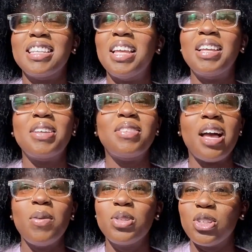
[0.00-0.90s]
Like,
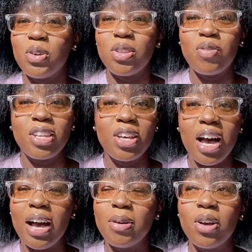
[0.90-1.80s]
that was a show that really
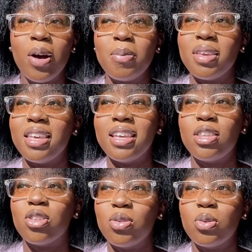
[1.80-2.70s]
got me
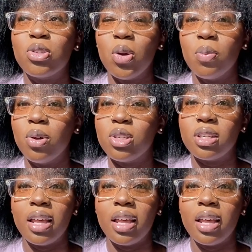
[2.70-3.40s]
through so much,